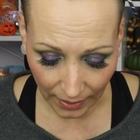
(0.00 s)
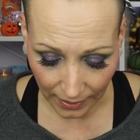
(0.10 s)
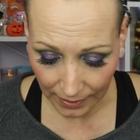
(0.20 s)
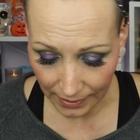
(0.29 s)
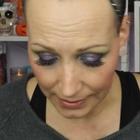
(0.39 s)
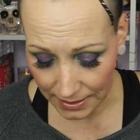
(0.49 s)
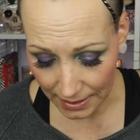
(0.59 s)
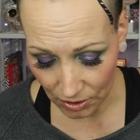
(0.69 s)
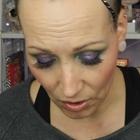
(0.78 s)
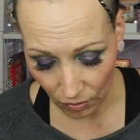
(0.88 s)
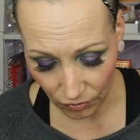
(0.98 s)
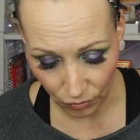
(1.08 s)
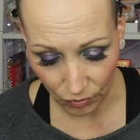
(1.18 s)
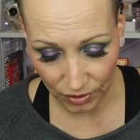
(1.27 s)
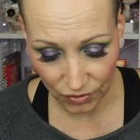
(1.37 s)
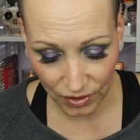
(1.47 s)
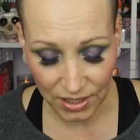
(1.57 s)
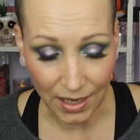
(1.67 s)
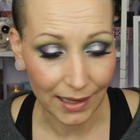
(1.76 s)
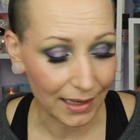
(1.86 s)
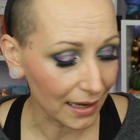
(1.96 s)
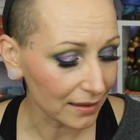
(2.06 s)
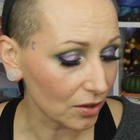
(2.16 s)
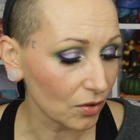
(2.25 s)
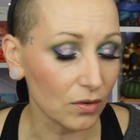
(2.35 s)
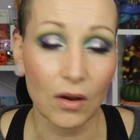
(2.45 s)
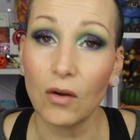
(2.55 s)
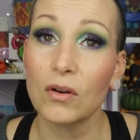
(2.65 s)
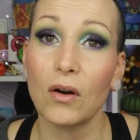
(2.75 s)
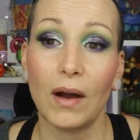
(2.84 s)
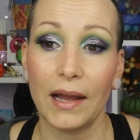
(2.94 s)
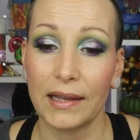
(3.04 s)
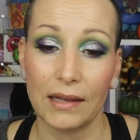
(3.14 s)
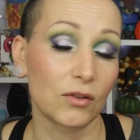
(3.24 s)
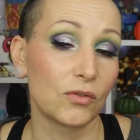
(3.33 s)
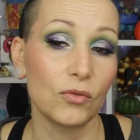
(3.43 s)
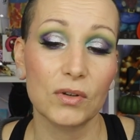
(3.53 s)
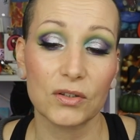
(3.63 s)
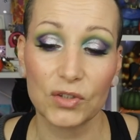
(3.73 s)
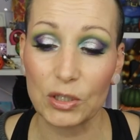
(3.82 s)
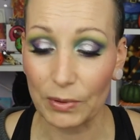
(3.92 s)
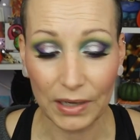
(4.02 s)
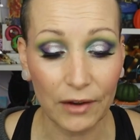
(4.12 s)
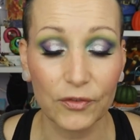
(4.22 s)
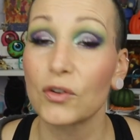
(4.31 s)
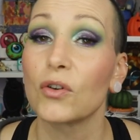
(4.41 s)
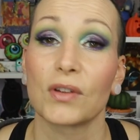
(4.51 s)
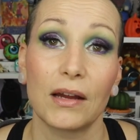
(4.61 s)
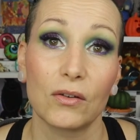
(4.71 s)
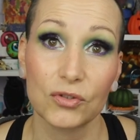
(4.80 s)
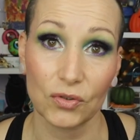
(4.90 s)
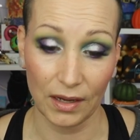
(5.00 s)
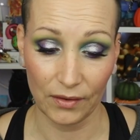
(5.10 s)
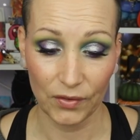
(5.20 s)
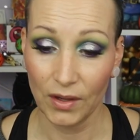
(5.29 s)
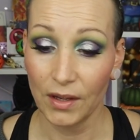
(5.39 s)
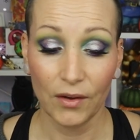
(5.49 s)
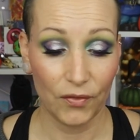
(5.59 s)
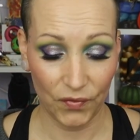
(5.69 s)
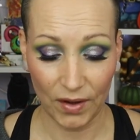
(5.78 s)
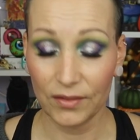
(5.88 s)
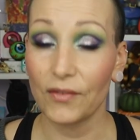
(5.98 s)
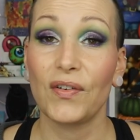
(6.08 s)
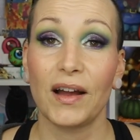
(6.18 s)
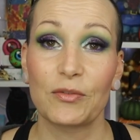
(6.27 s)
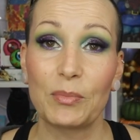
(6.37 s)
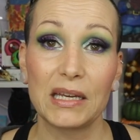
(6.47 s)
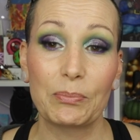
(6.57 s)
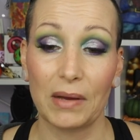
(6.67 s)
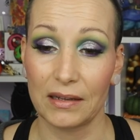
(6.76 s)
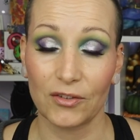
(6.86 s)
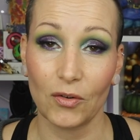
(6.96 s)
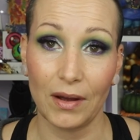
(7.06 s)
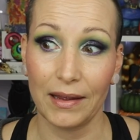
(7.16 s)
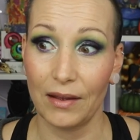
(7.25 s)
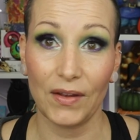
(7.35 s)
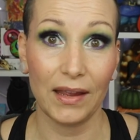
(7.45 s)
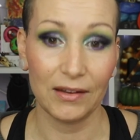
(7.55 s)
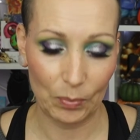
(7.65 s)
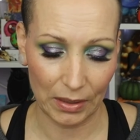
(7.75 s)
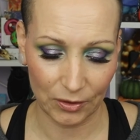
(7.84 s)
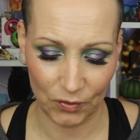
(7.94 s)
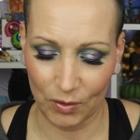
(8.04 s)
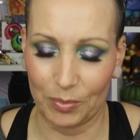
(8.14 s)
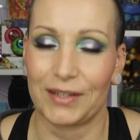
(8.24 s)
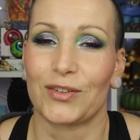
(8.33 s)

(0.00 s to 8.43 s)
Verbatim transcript: Okay, let's next go to Catrice. I kind of thought, oh no, I cannot do Catrice, but I forgot. I also have the five mini palettes, so I have eight palettes from